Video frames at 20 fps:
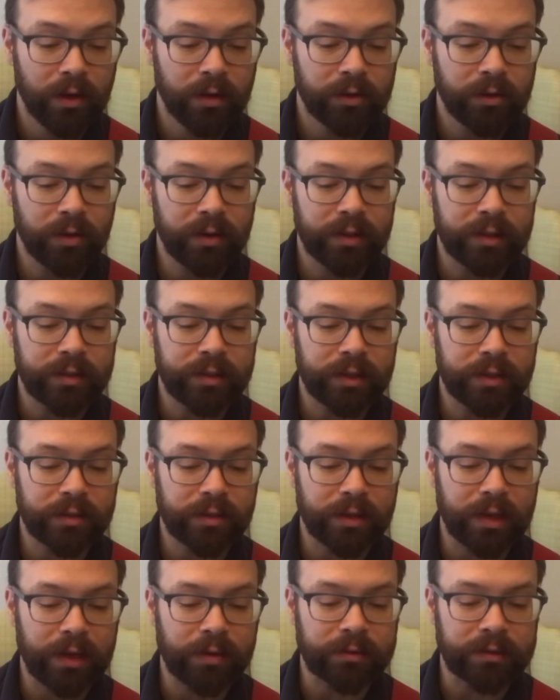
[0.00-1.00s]
During the
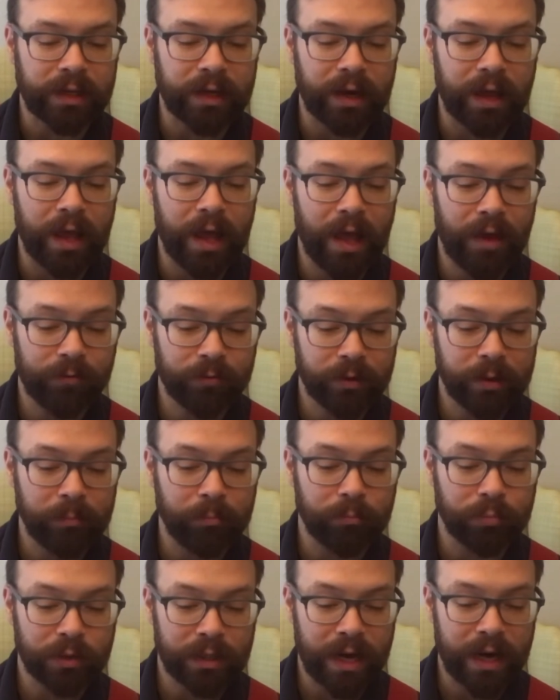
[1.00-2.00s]
season, he was at every
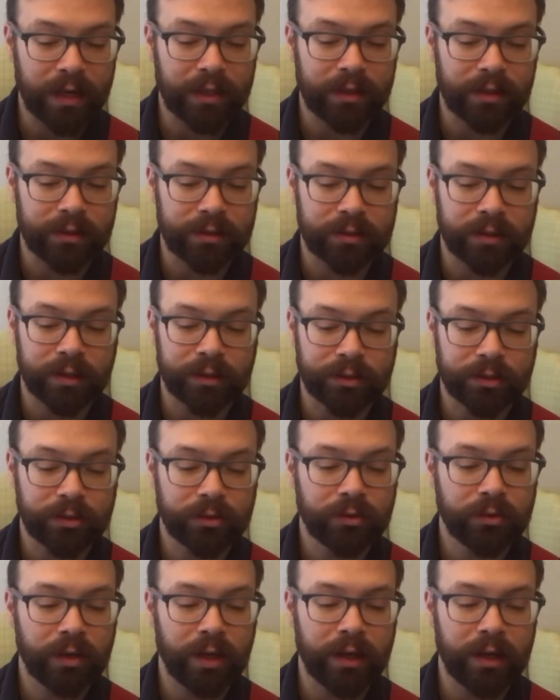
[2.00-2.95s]
practice session,